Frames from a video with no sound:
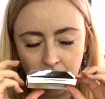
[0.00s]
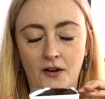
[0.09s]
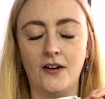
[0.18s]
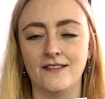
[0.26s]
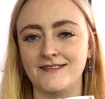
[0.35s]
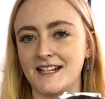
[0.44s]

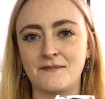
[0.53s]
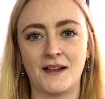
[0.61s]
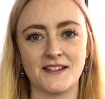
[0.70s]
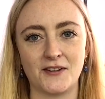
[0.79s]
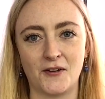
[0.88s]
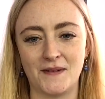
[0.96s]
Oh, that
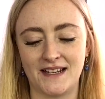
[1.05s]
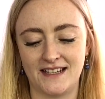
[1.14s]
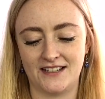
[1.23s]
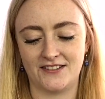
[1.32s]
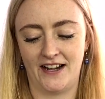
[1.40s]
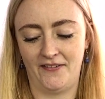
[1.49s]
smells so minty
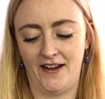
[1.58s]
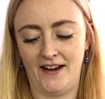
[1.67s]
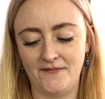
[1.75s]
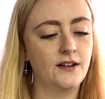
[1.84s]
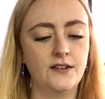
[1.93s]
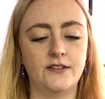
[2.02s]
straight
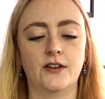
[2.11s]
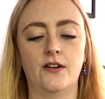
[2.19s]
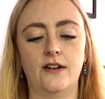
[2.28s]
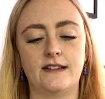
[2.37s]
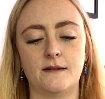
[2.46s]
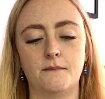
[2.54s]
away. So
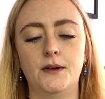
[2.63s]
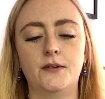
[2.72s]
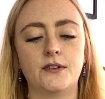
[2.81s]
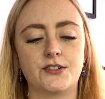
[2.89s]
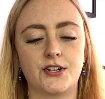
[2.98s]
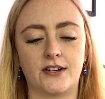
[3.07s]
it's a
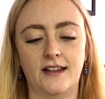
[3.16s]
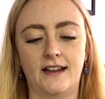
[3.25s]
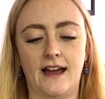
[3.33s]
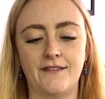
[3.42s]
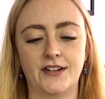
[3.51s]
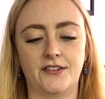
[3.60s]
milk chocolate
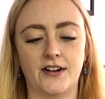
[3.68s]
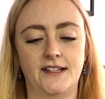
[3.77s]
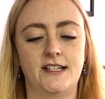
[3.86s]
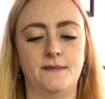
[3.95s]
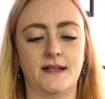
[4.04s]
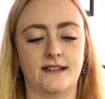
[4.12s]
covered
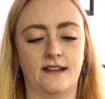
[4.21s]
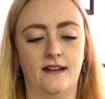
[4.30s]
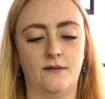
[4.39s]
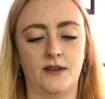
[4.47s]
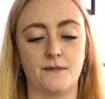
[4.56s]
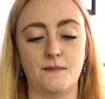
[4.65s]
crunchy biscuit
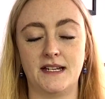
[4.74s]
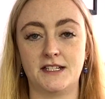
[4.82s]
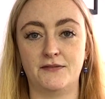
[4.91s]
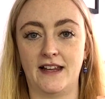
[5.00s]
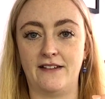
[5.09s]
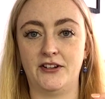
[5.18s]
with a
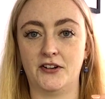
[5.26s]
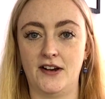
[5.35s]
mint flavored